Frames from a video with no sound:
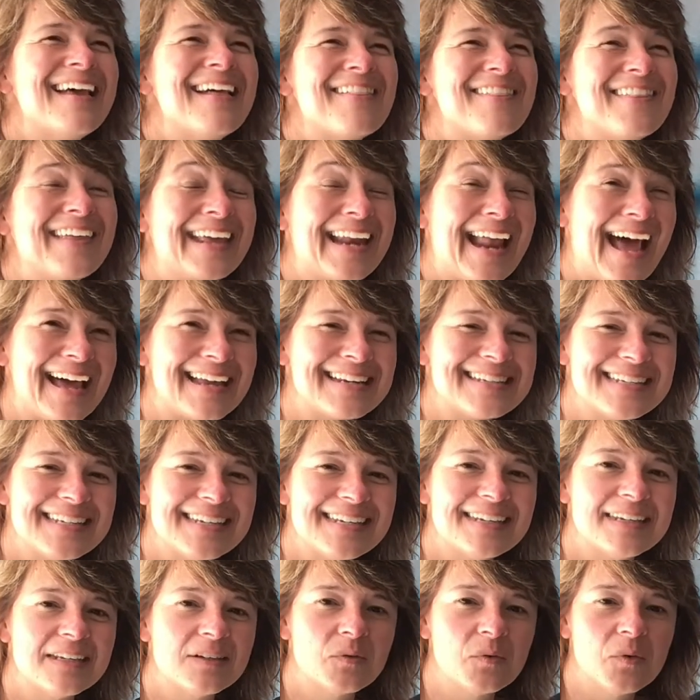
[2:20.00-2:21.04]
that I
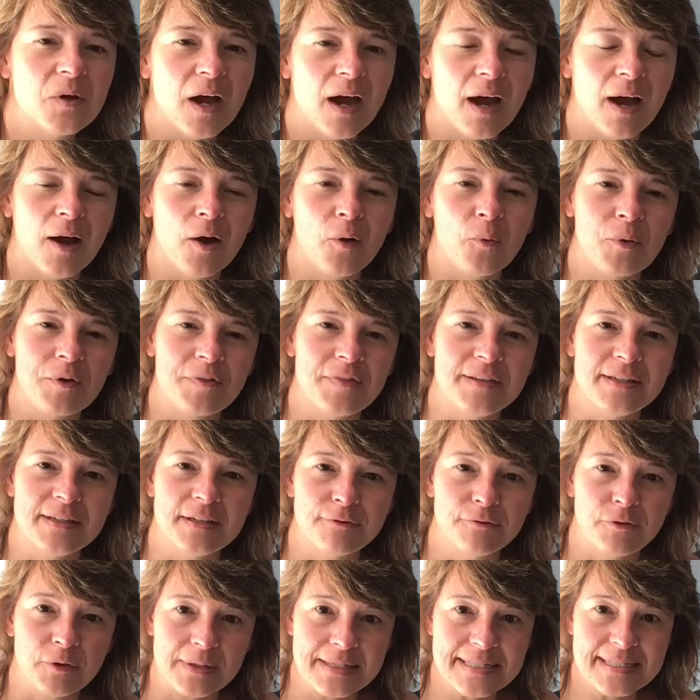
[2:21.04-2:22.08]
did with the
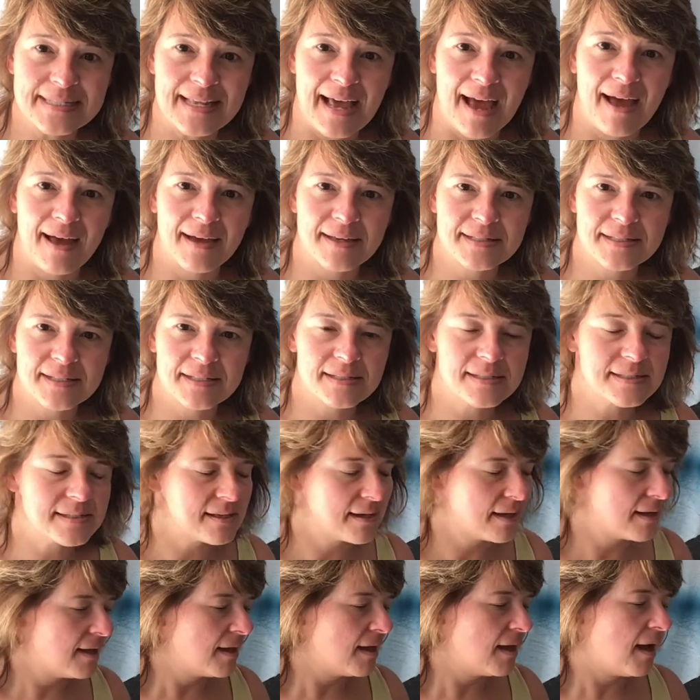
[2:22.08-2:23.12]
different sizes,
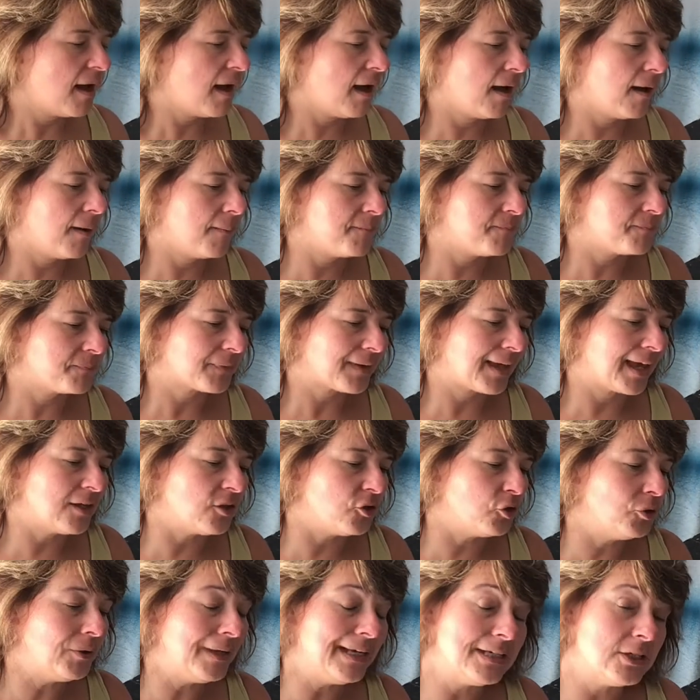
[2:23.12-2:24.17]
and
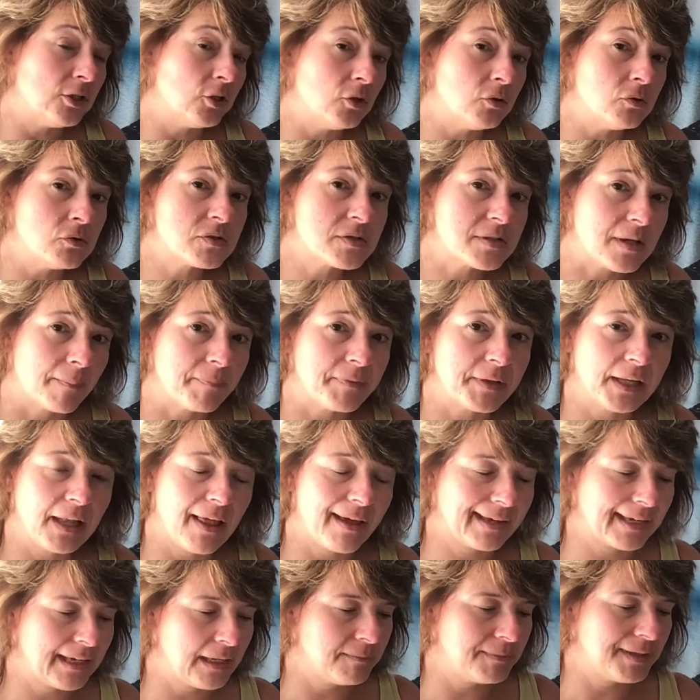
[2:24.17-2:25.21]
you need to use something
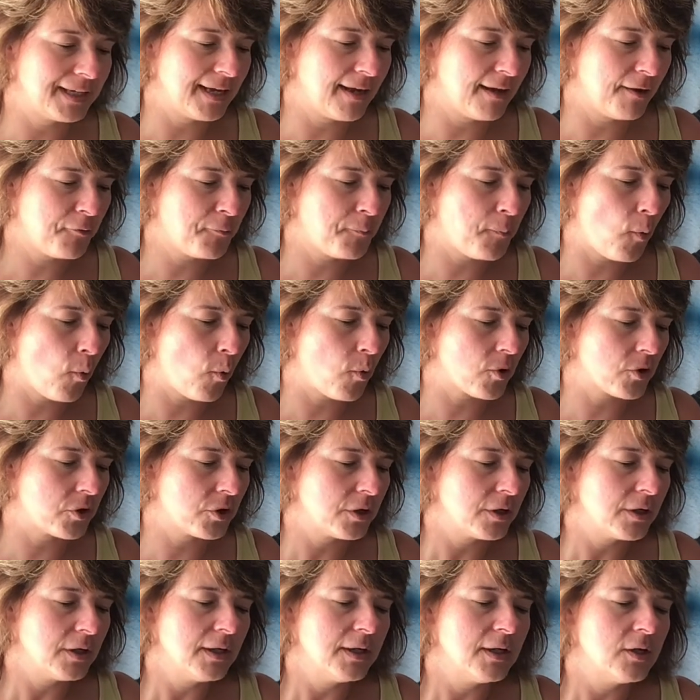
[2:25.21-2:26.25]
like MDF board,
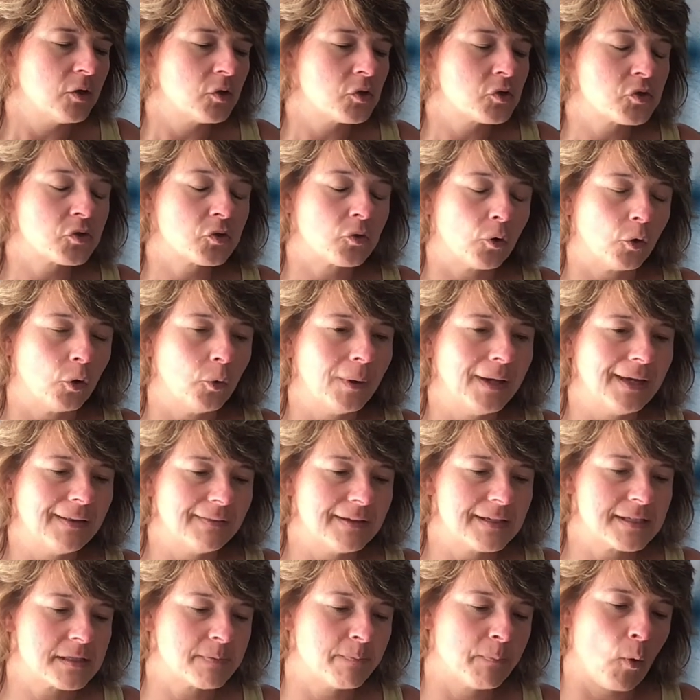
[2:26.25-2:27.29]
screwing
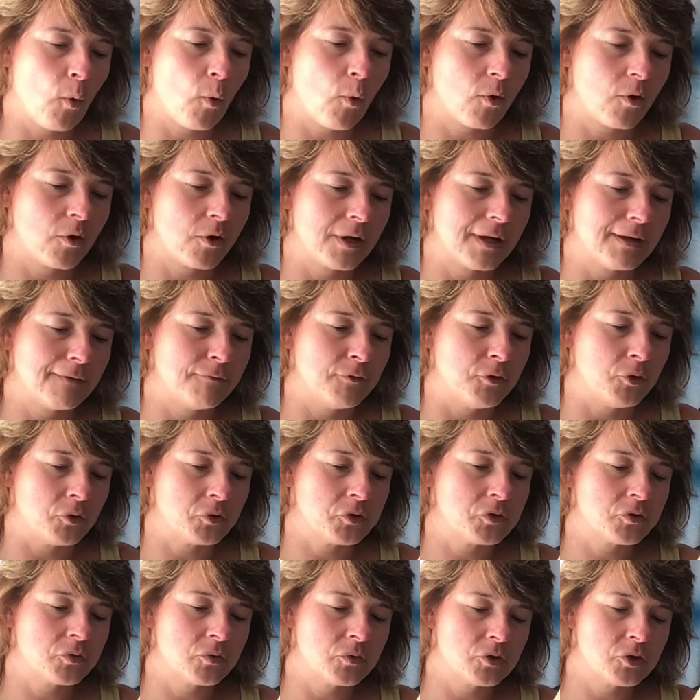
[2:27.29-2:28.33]
this board, if you're
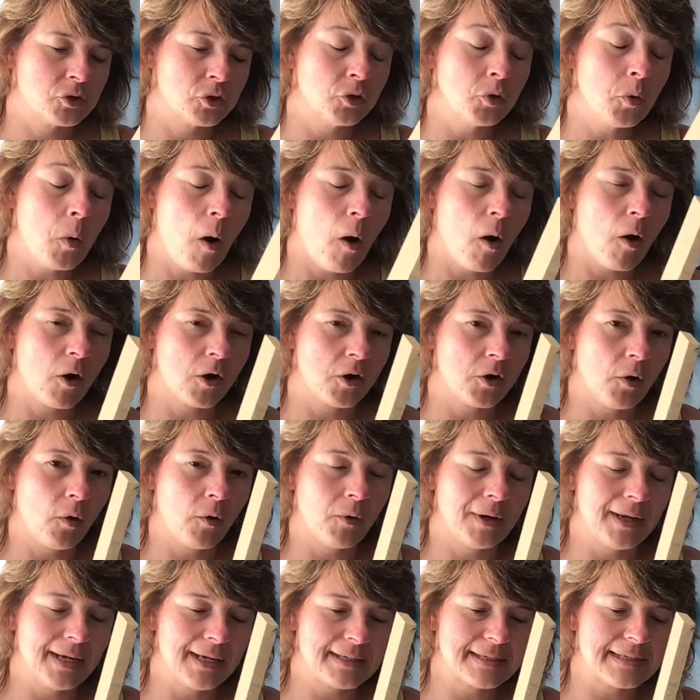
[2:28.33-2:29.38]
too hard
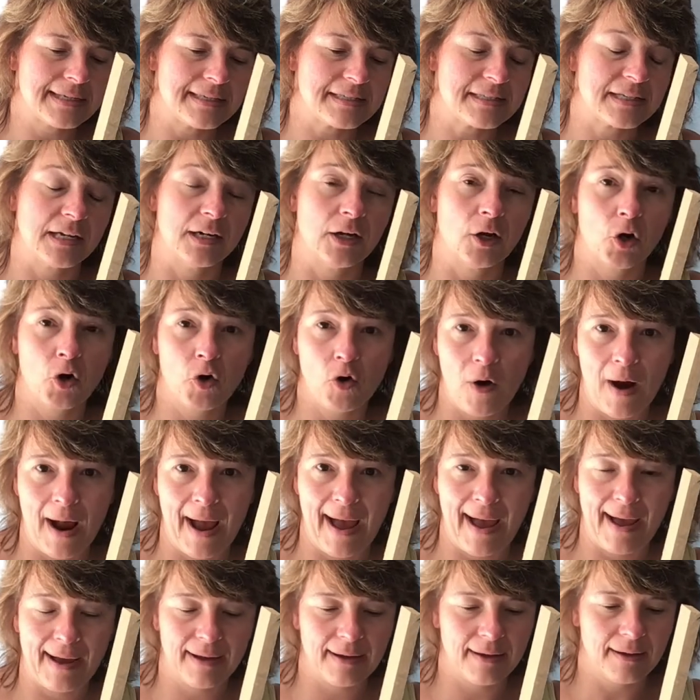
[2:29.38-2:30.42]
on it, is going to
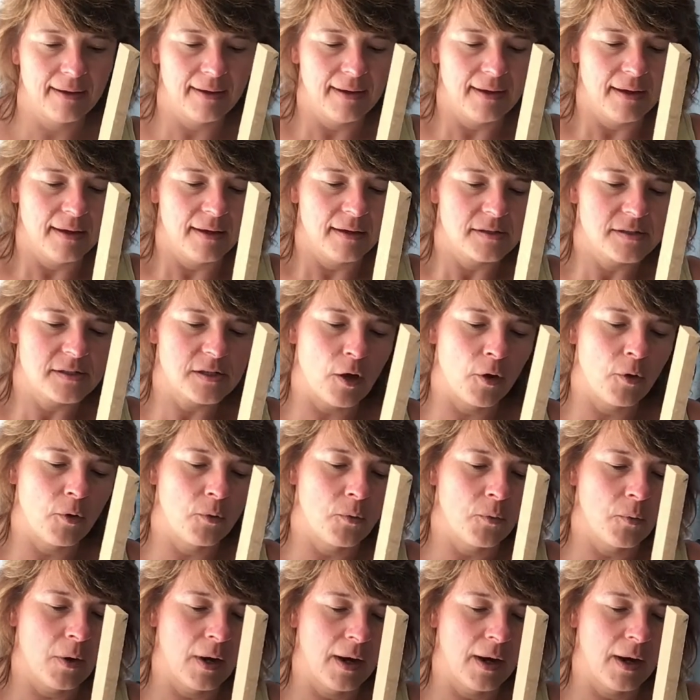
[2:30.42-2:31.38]
crack. So